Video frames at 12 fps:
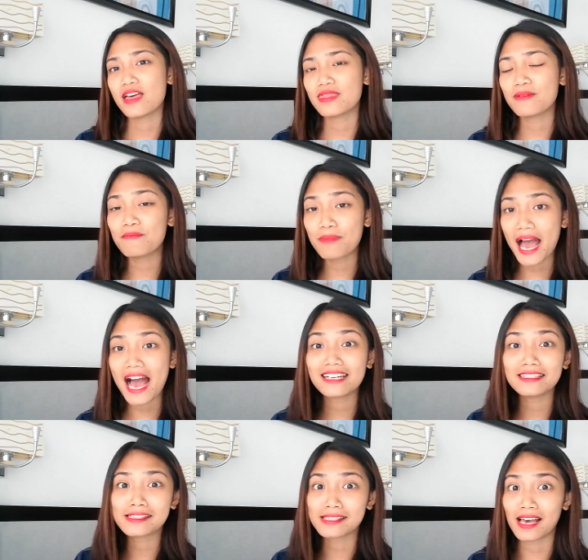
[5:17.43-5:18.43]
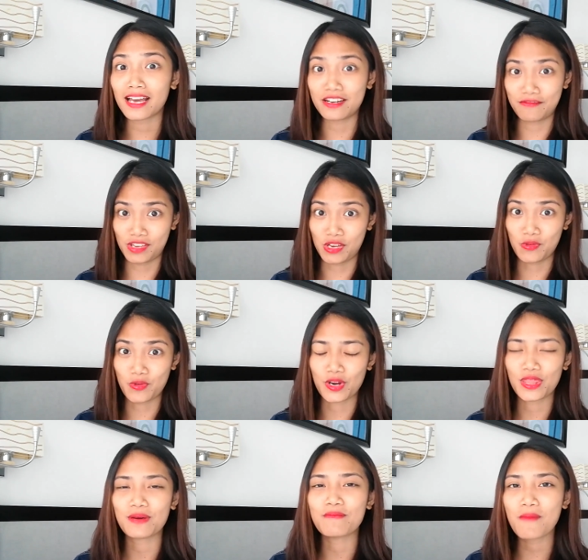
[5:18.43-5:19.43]
the bad side of you
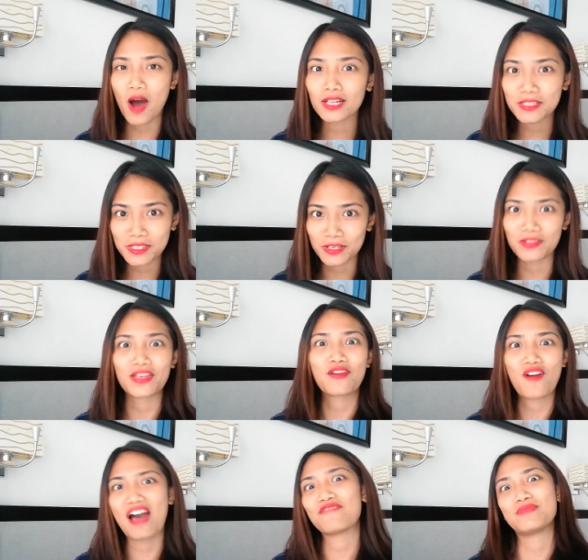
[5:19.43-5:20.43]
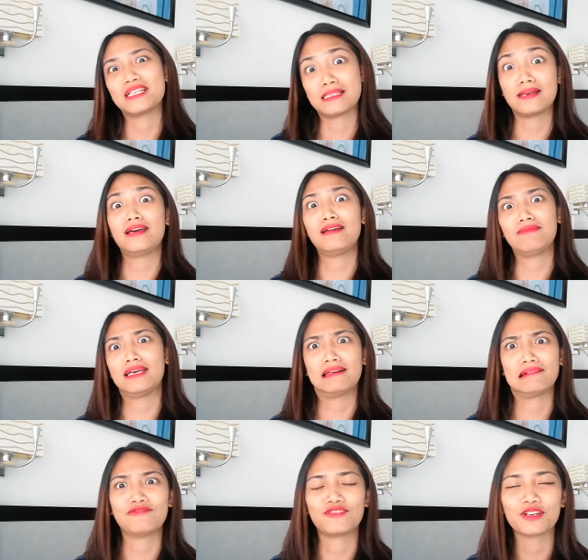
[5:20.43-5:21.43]
or the monster that you have been
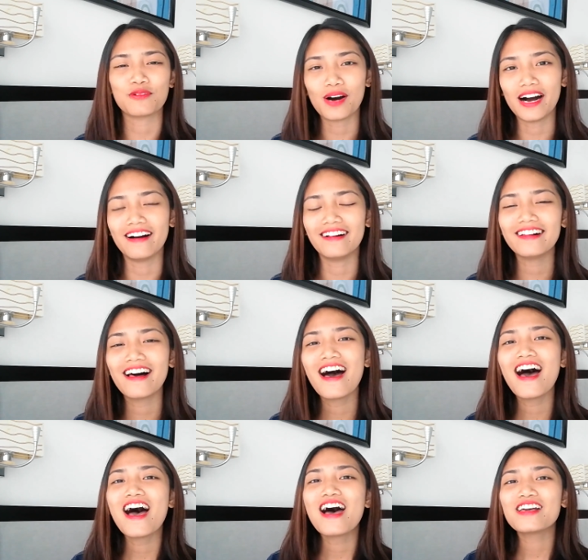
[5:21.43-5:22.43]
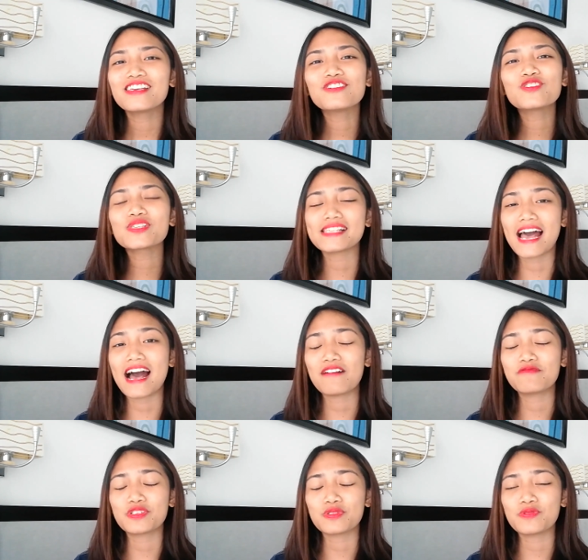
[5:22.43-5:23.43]
taming for a while, you just
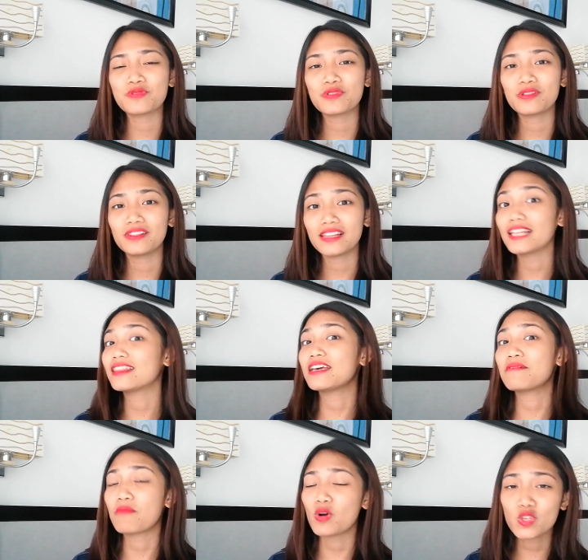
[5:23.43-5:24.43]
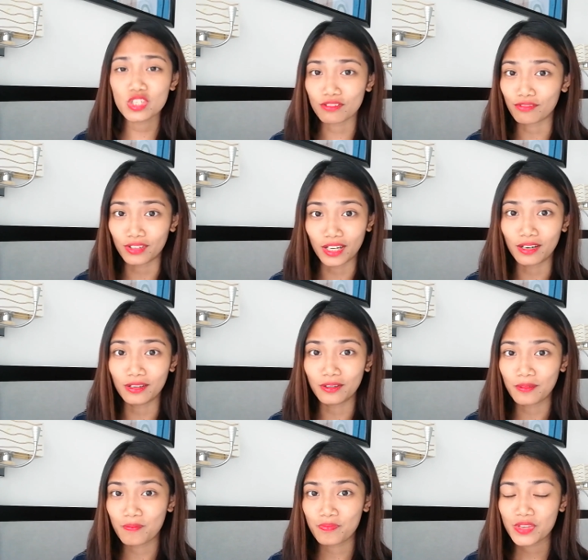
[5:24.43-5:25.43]
have to let the emotion flow.
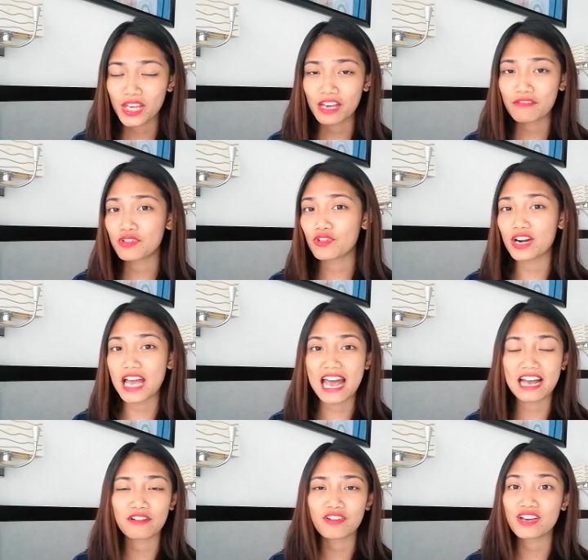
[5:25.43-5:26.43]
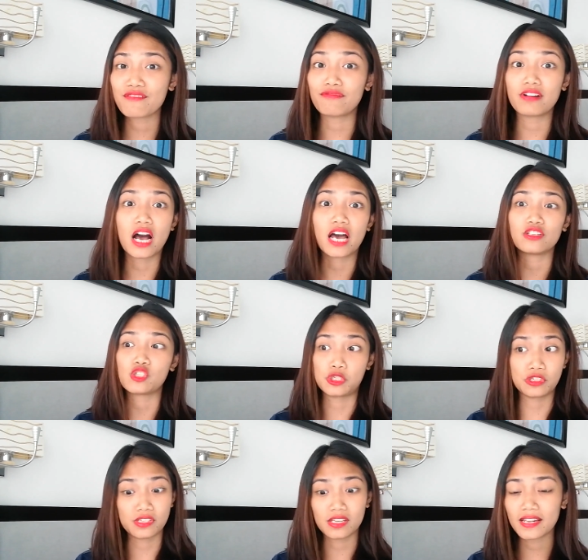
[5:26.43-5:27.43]
If you are angry, fine.
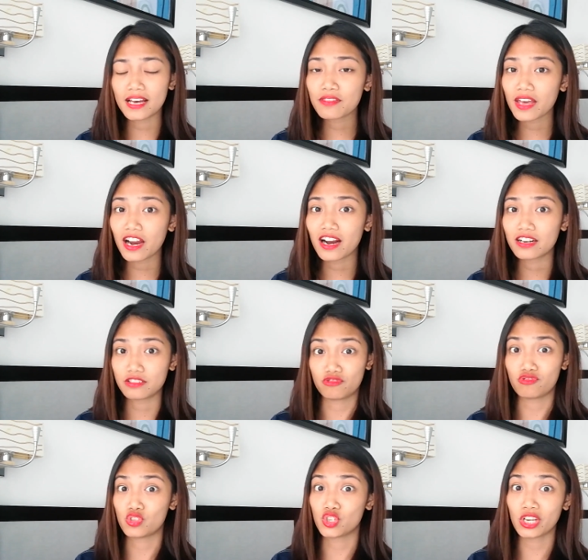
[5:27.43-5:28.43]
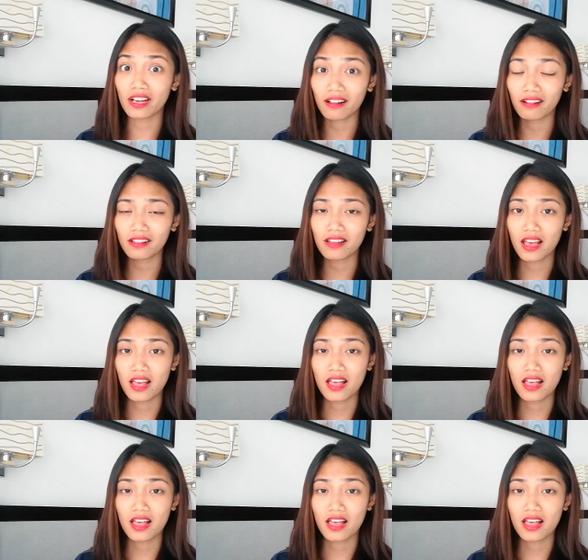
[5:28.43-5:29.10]
Just sit down there, chill,